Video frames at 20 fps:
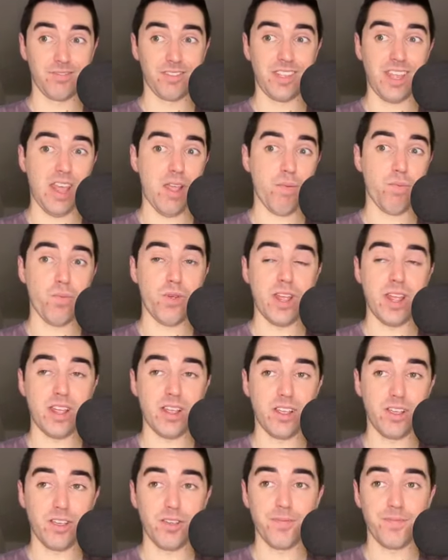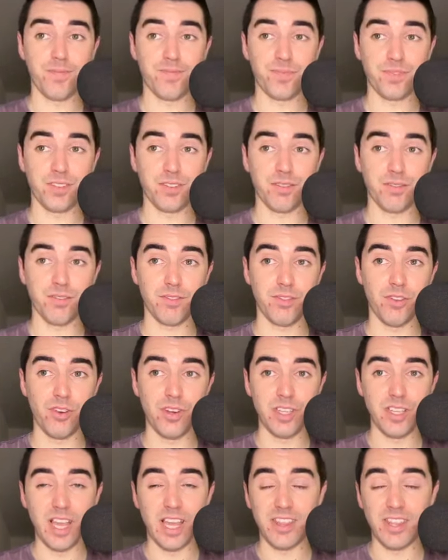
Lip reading: game week 30.